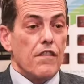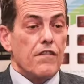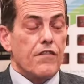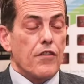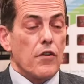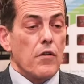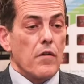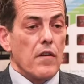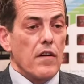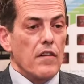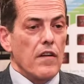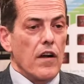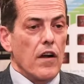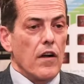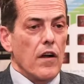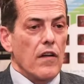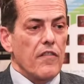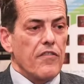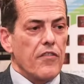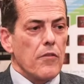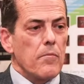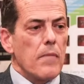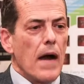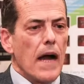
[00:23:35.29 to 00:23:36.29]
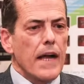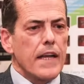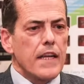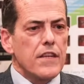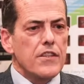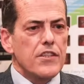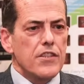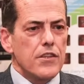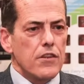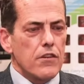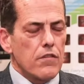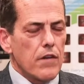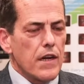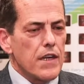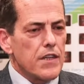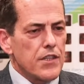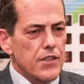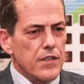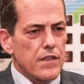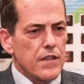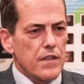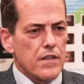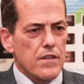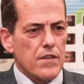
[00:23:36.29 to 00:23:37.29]
For my
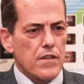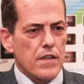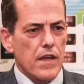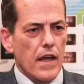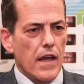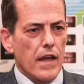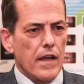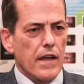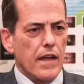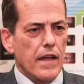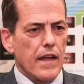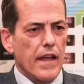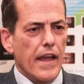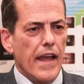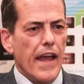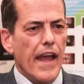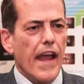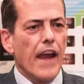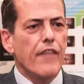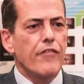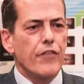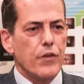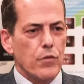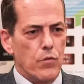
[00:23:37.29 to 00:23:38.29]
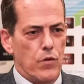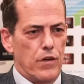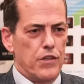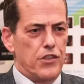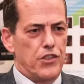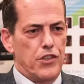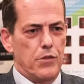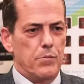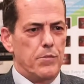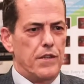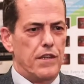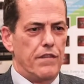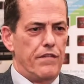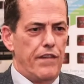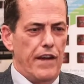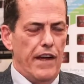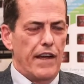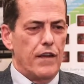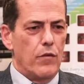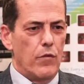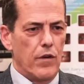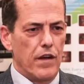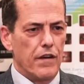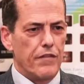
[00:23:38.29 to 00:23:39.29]
consideration is that everyone should be
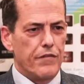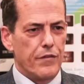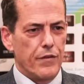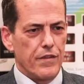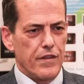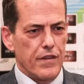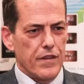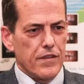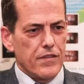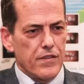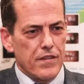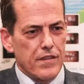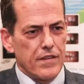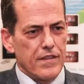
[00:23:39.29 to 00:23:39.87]
evaluated for this.